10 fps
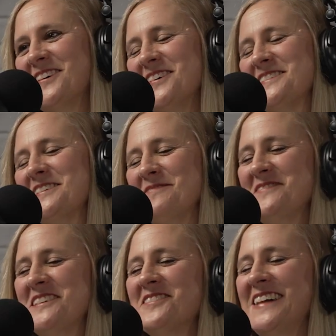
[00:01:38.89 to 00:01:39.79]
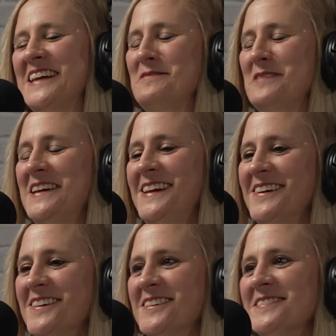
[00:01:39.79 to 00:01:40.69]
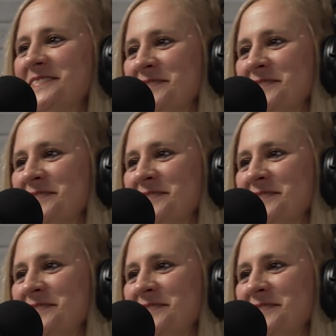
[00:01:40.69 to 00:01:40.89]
Awesome. So glad to be here.